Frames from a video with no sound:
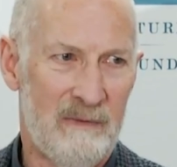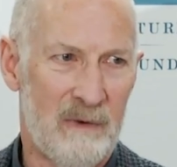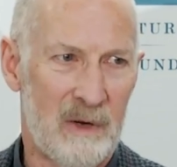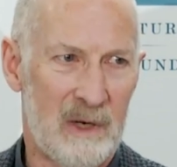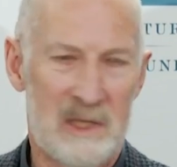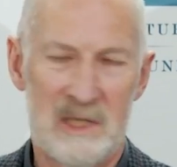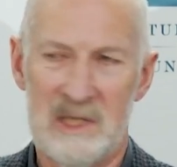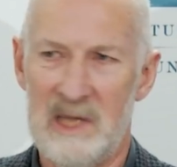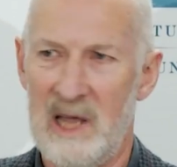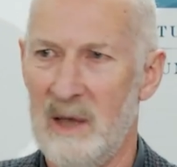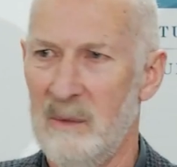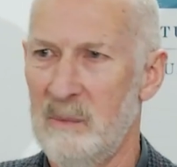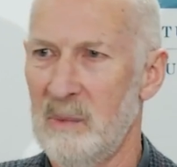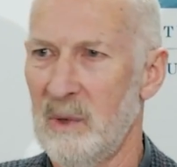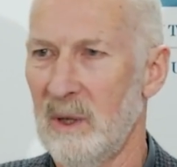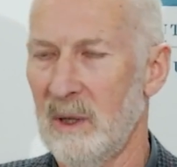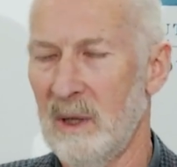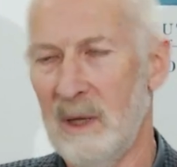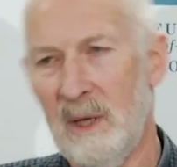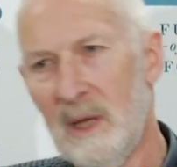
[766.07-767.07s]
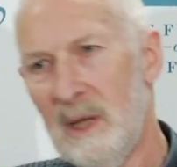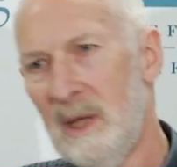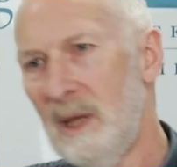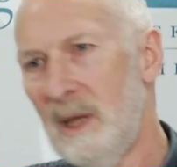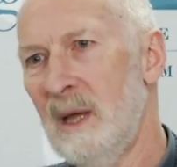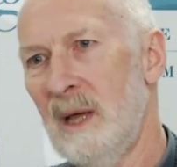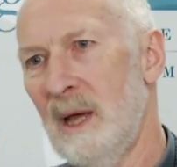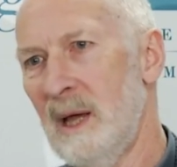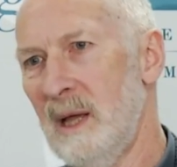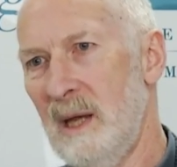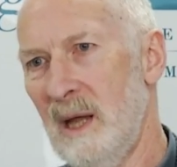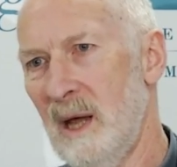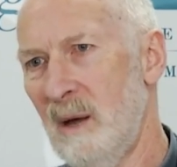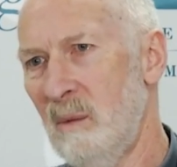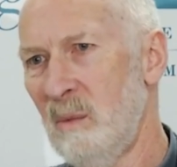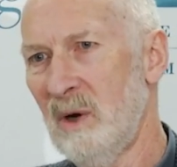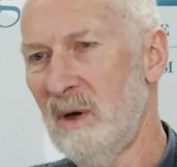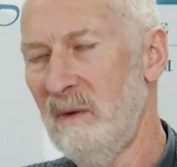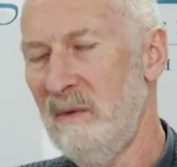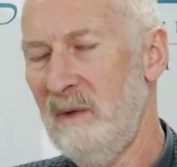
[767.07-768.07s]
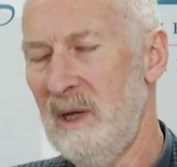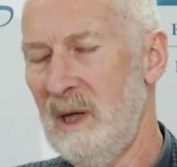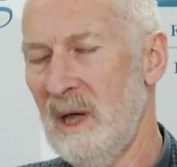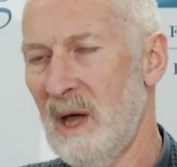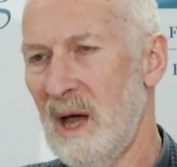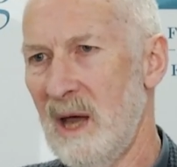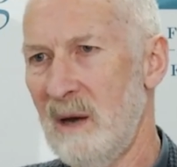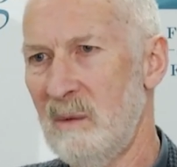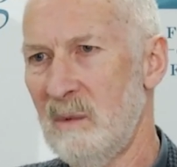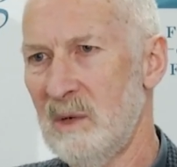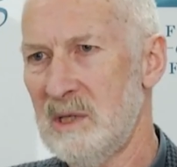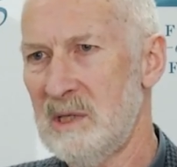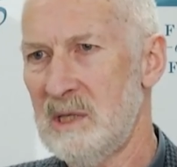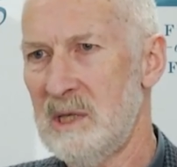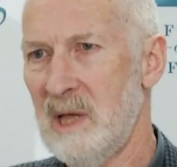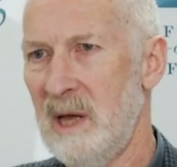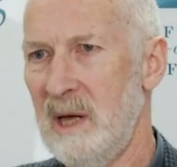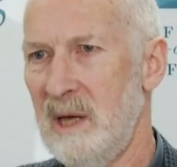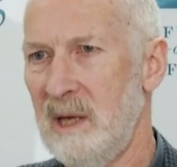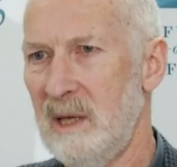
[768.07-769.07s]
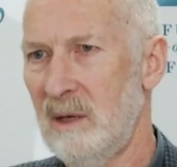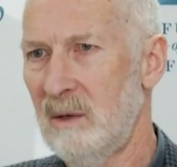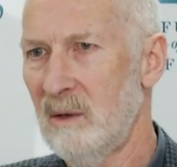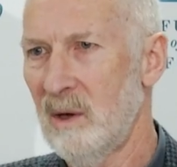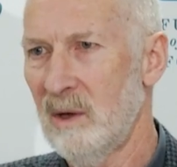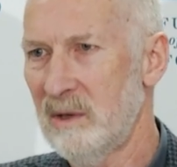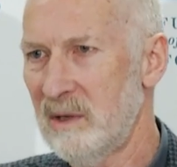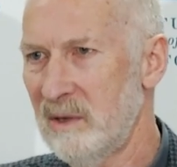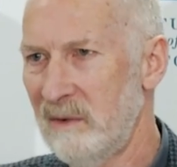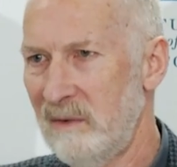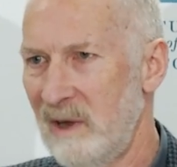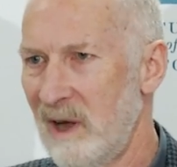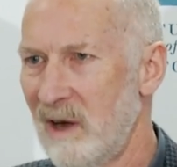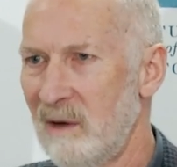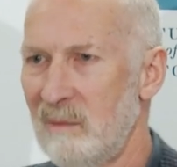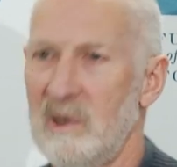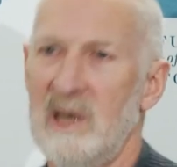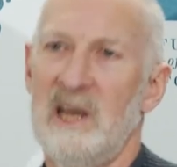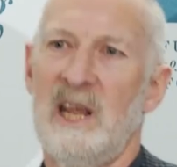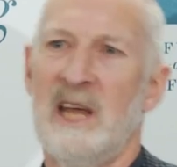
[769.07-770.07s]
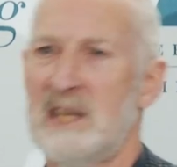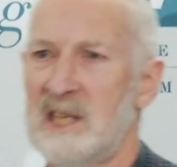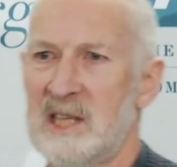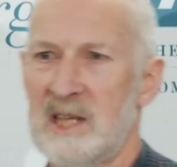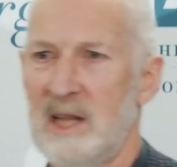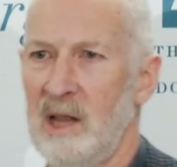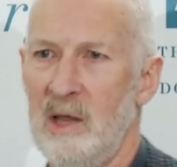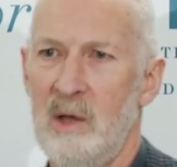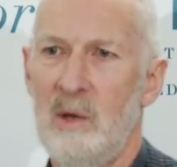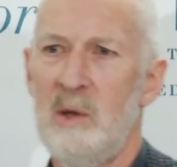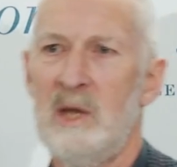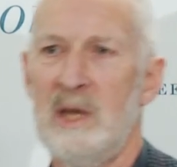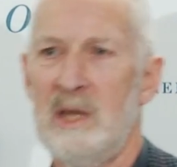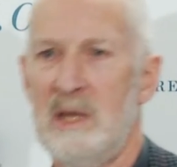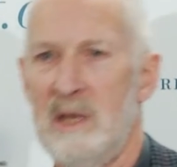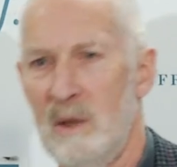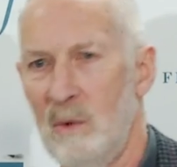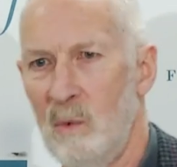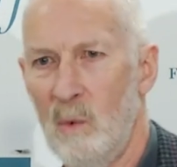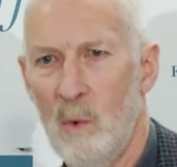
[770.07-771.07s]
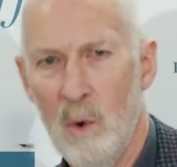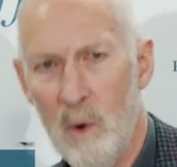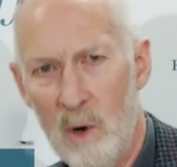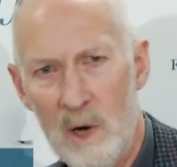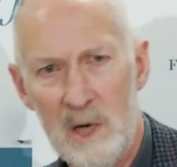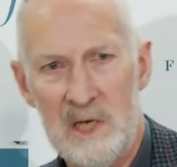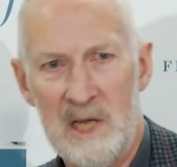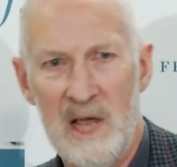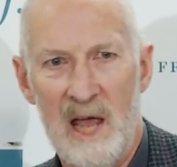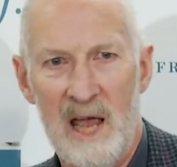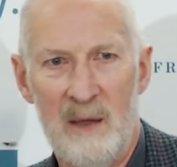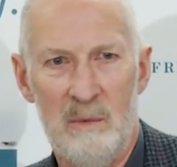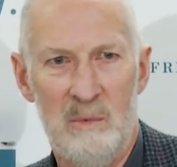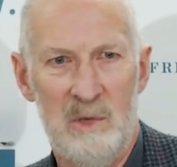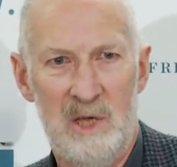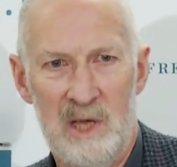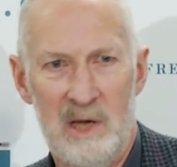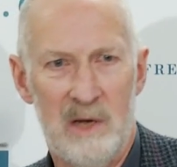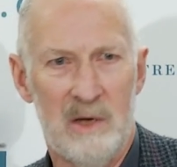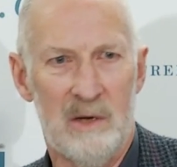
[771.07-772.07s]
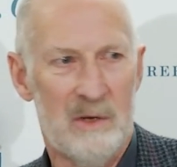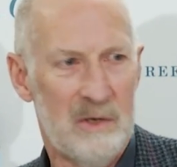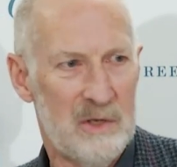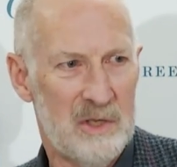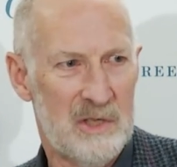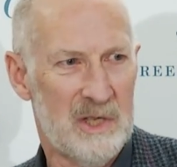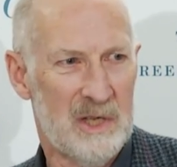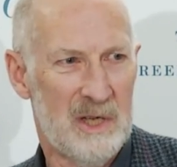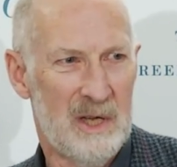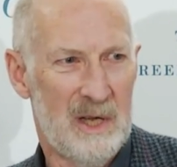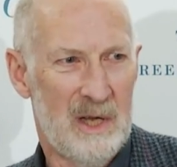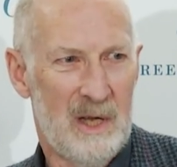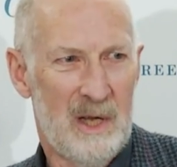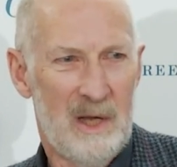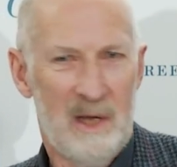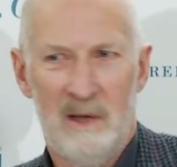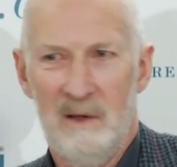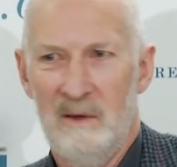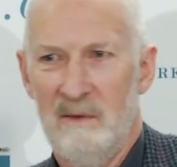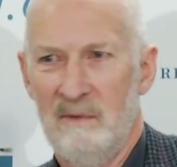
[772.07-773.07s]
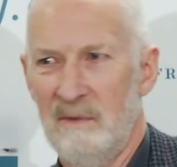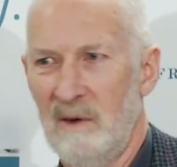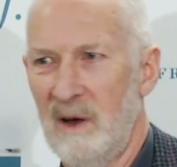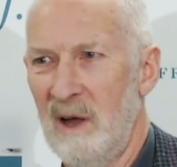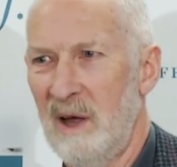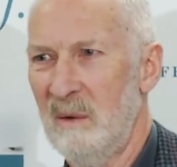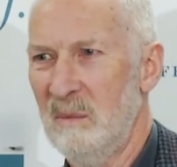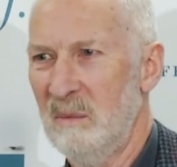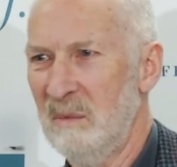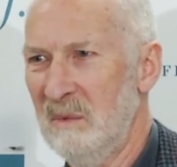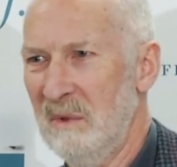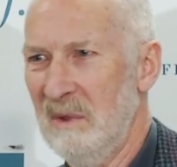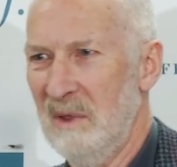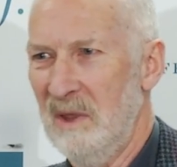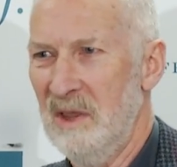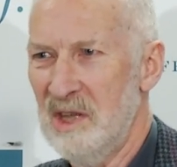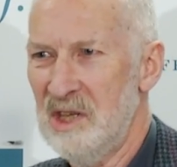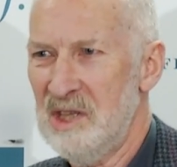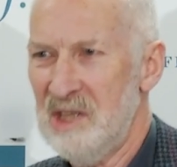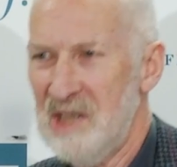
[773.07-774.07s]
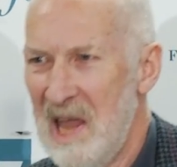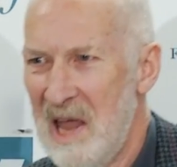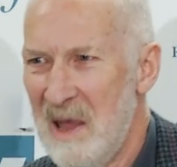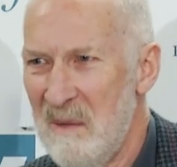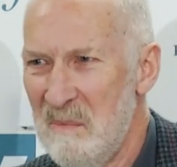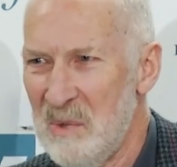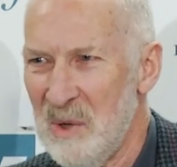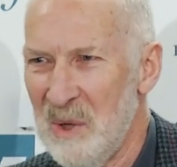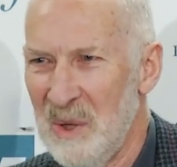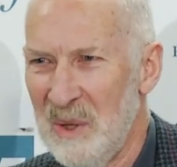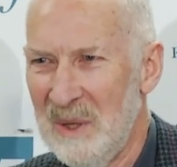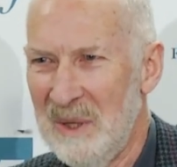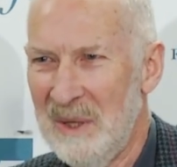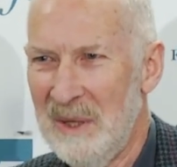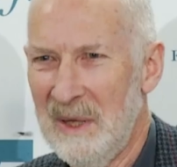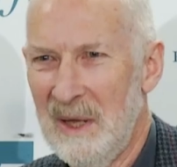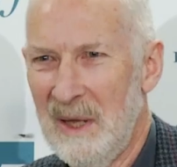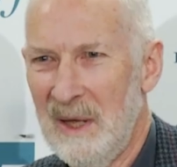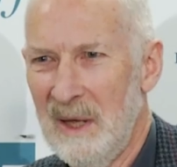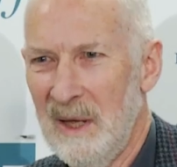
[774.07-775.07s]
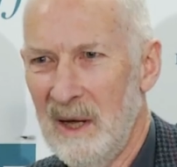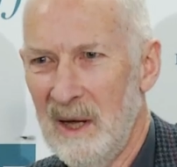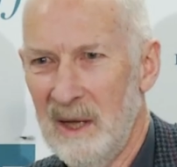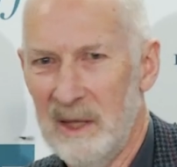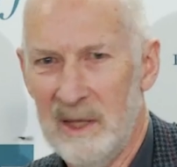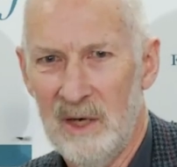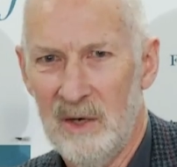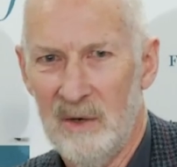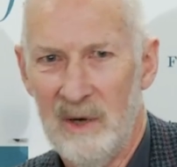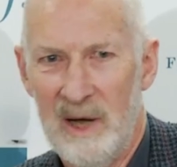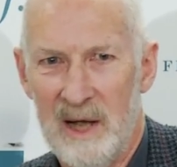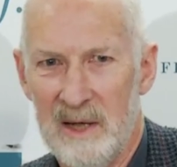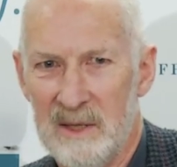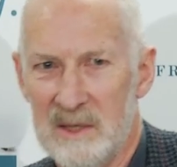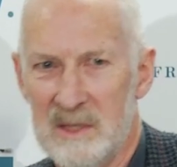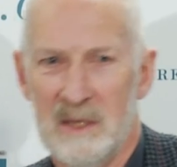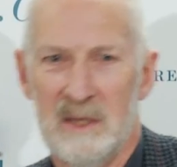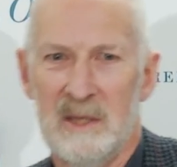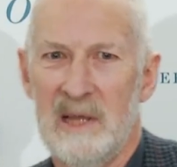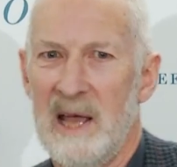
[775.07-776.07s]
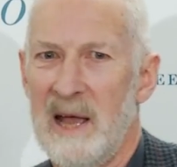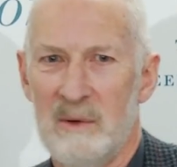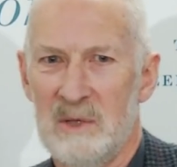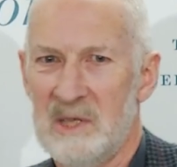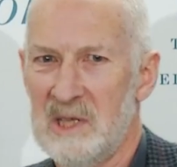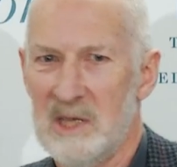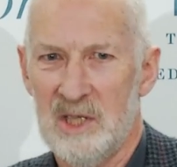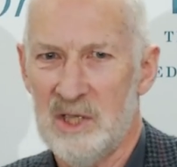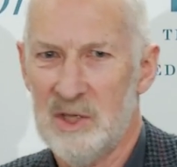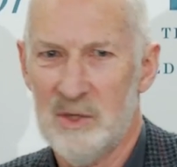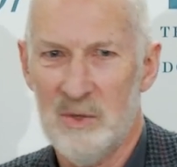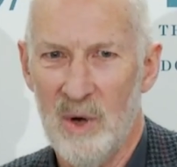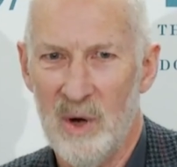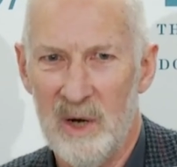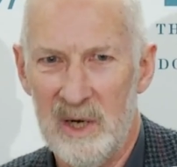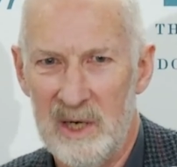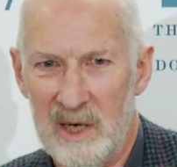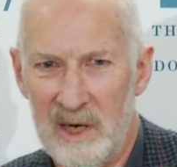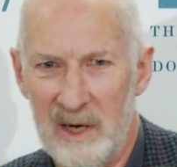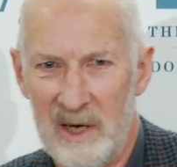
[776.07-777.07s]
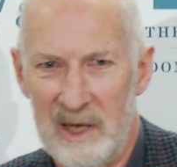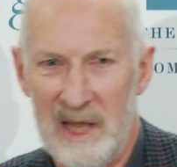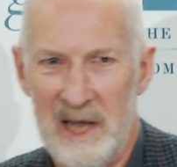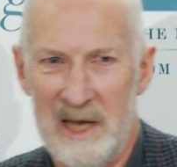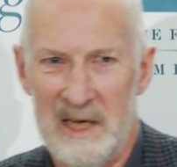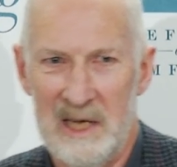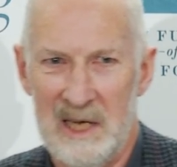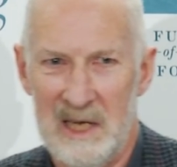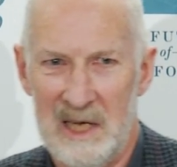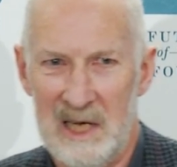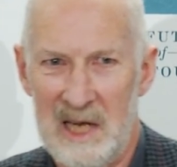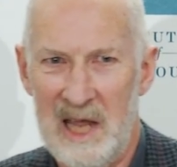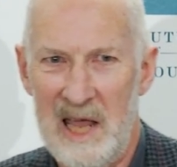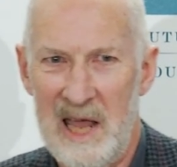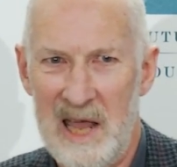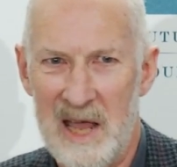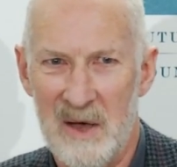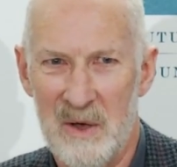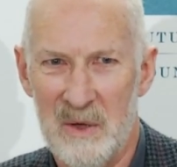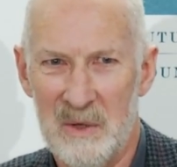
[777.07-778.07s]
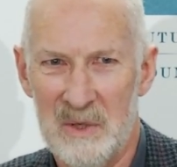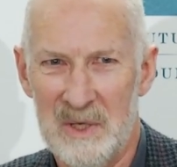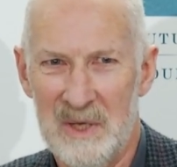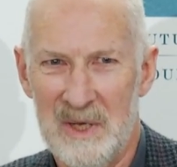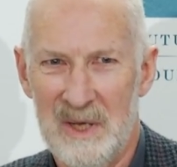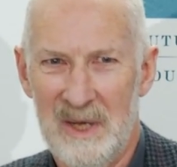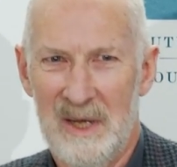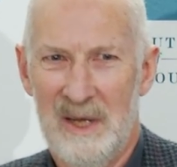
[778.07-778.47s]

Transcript: For example, a number of economists studying the growth of government excluded wartime years from the sample on the grounds that that was extraordinary, that didn't count.